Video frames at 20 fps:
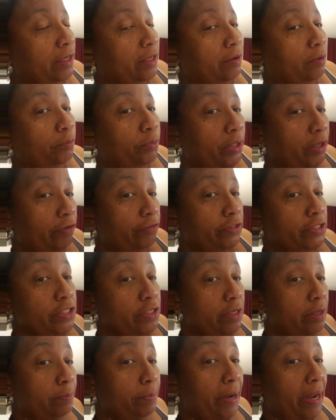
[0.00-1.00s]
I went over
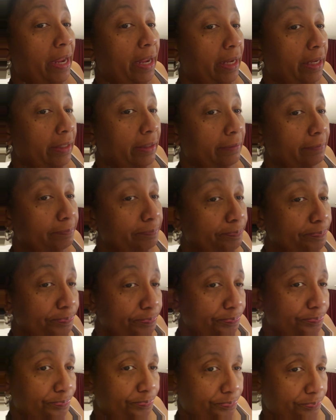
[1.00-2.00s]
to the pad
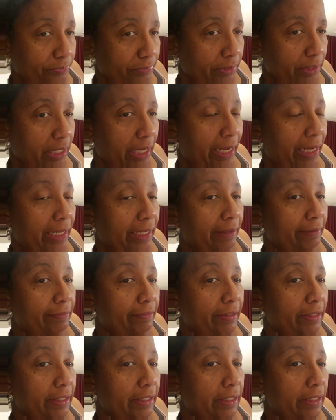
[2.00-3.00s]

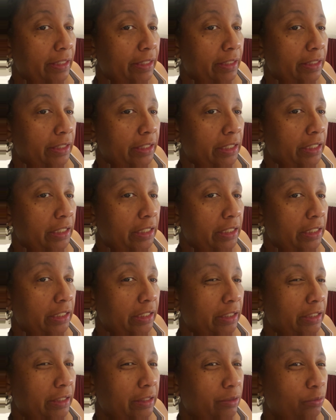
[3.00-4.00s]
and then
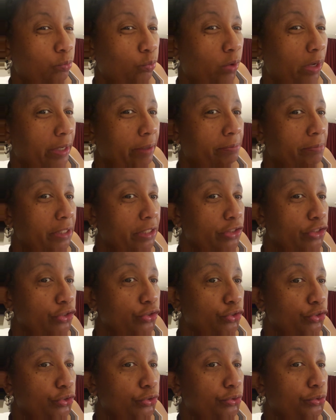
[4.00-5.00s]
he wanted me
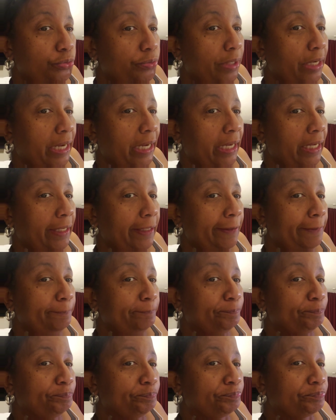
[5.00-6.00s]
to do a
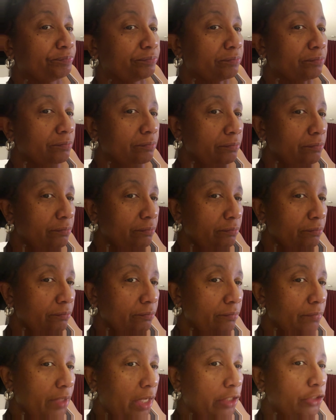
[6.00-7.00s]

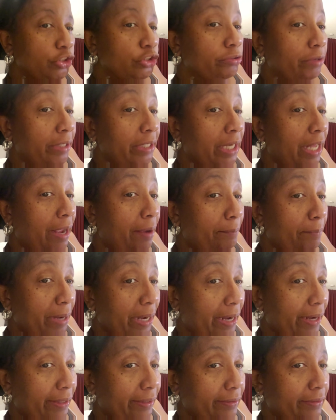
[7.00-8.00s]
straight line
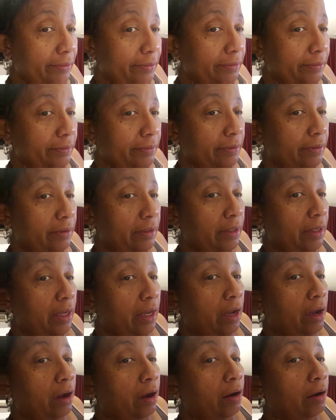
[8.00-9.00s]
back.
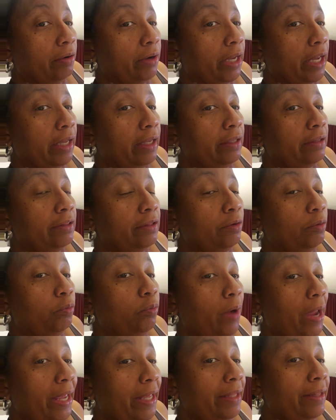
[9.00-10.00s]
Okay, the
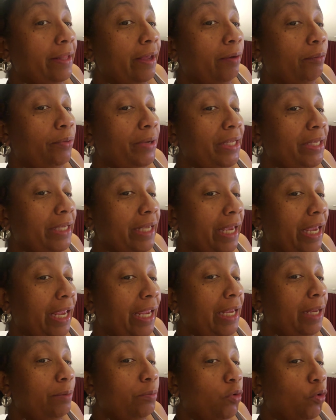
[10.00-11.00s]
way that we
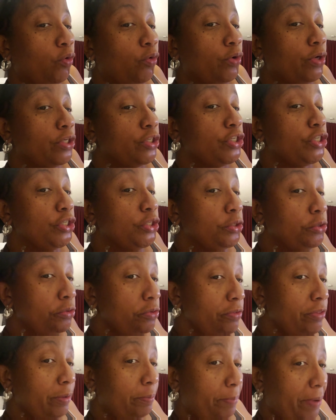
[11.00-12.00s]
came onto
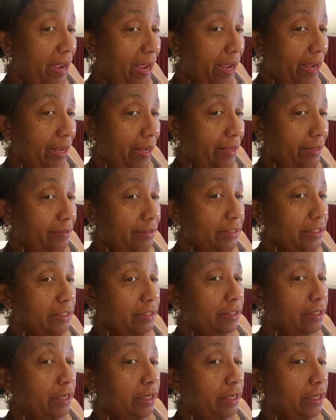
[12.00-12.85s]
the pad,